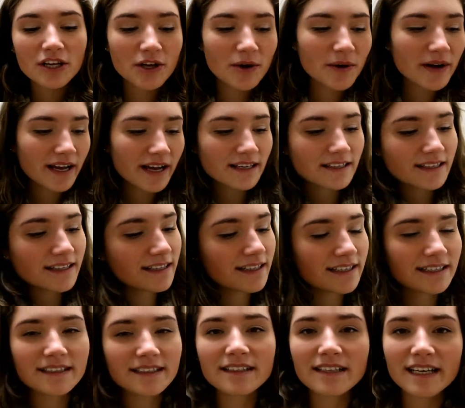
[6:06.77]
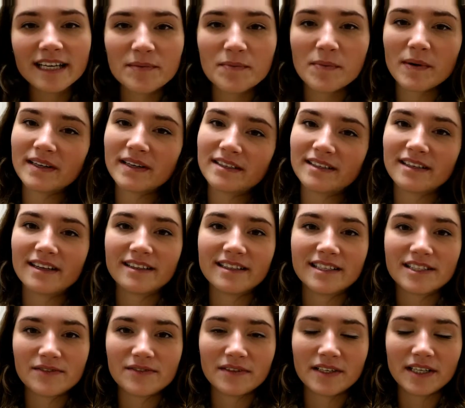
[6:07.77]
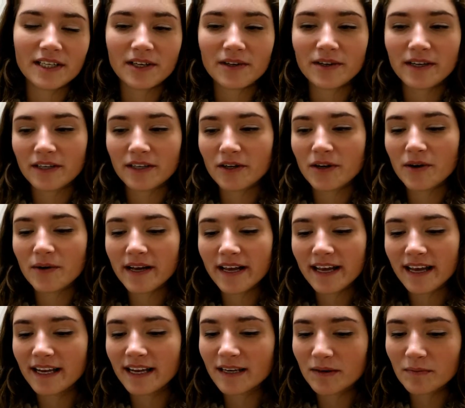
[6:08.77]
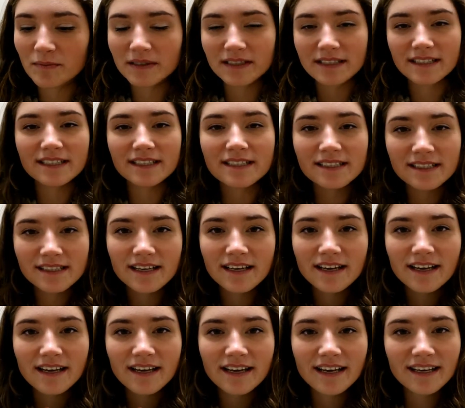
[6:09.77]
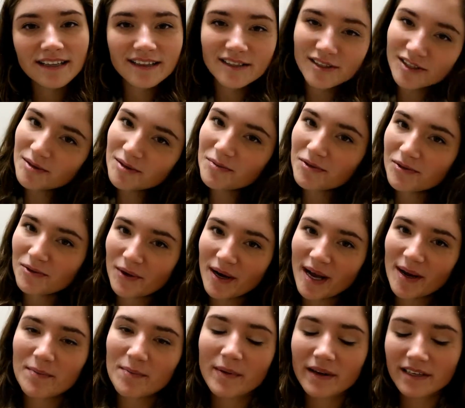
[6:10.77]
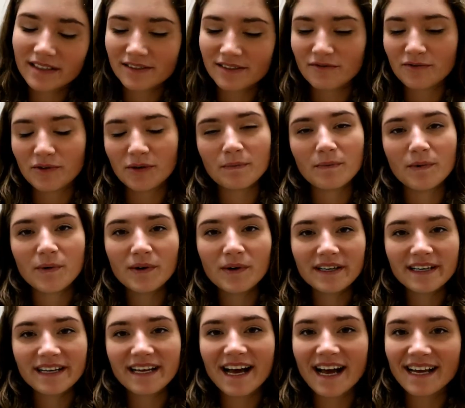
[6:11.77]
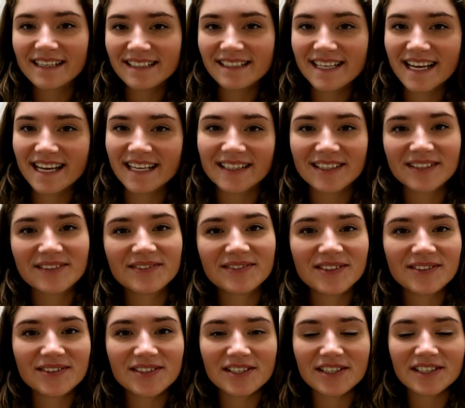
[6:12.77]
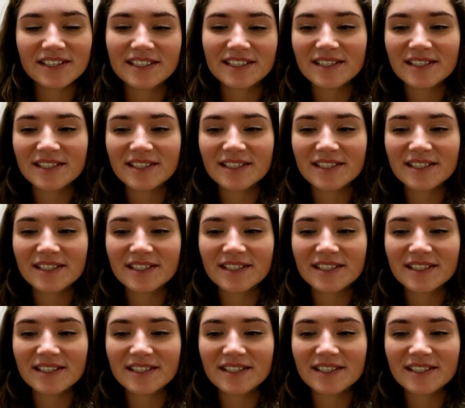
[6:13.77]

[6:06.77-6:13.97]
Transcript: go ahead and click the like button on this video and go ahead and please hit the subscribe button for more content in the future.